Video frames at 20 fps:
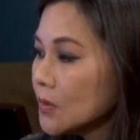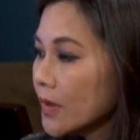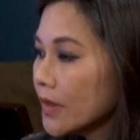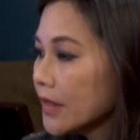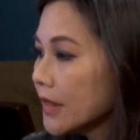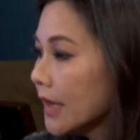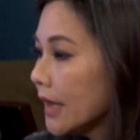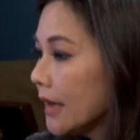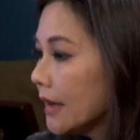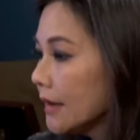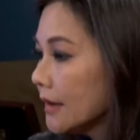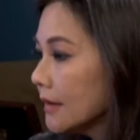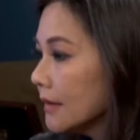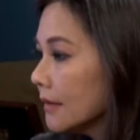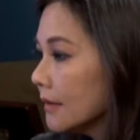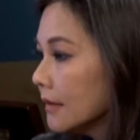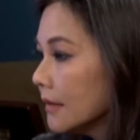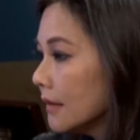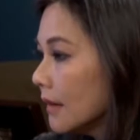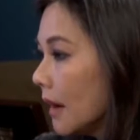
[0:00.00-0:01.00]

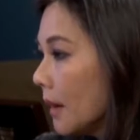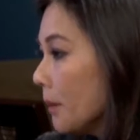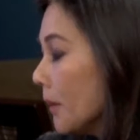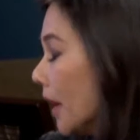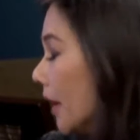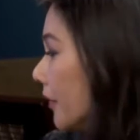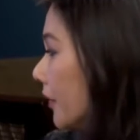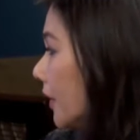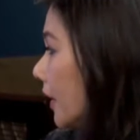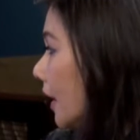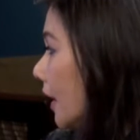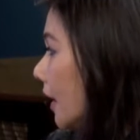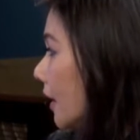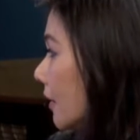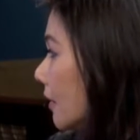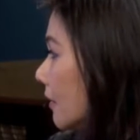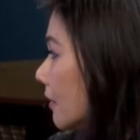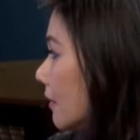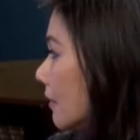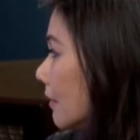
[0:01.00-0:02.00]
within a month and
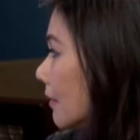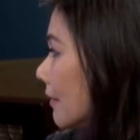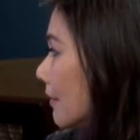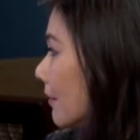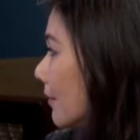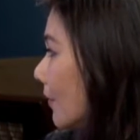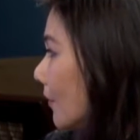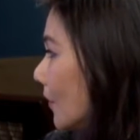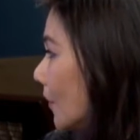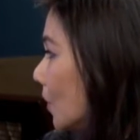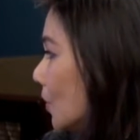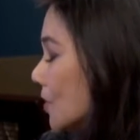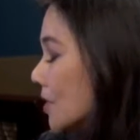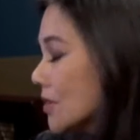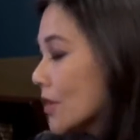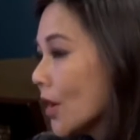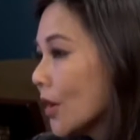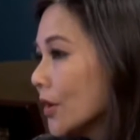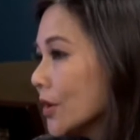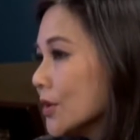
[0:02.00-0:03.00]
then you
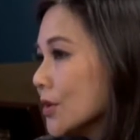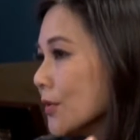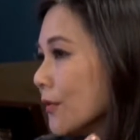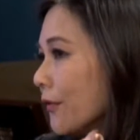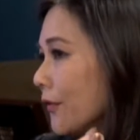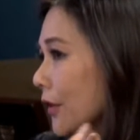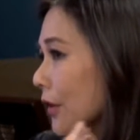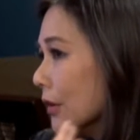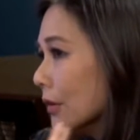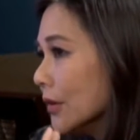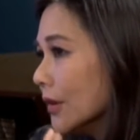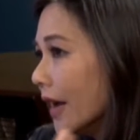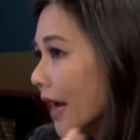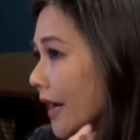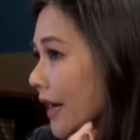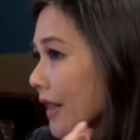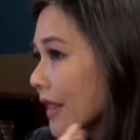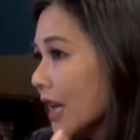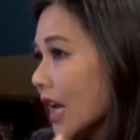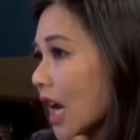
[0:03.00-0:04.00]
start to feel
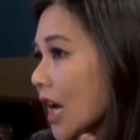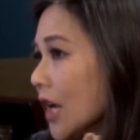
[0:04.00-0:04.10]
anything